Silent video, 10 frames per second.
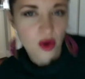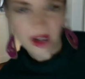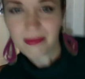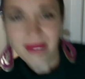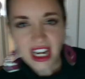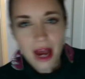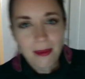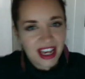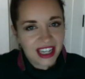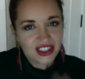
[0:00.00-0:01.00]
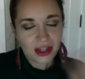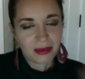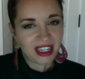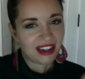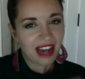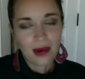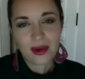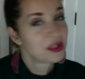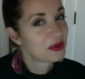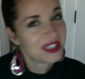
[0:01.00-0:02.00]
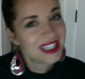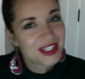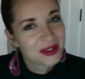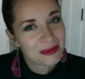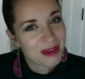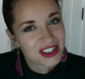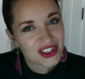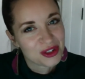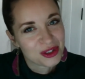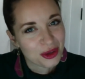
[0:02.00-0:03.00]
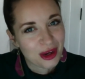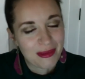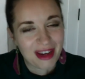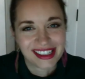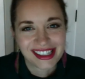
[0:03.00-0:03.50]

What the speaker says: but not much. I mean, I wasn't really doing much those 3 months.